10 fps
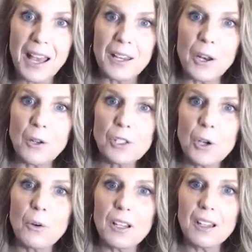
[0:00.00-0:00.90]

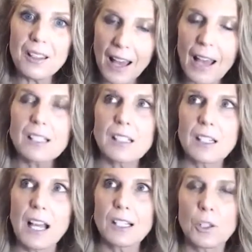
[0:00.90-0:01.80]
So
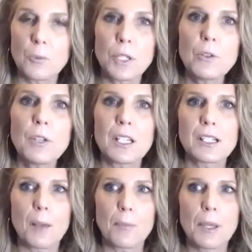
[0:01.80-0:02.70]
that's the beauty, is
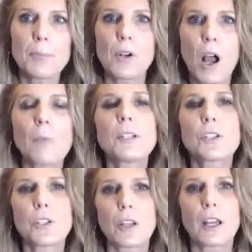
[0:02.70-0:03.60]
that people come
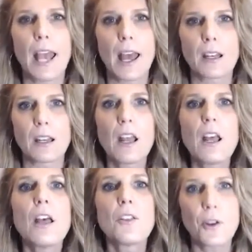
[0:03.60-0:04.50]
into, again,
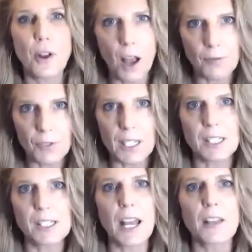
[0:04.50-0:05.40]
their
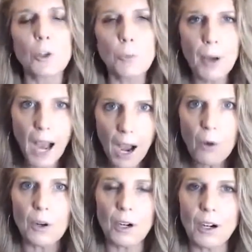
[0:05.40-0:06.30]
confidence and their
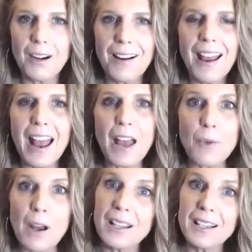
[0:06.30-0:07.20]
power, and
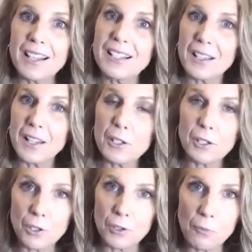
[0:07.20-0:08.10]
recognizing they
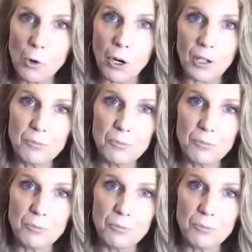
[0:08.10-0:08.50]
deserve more.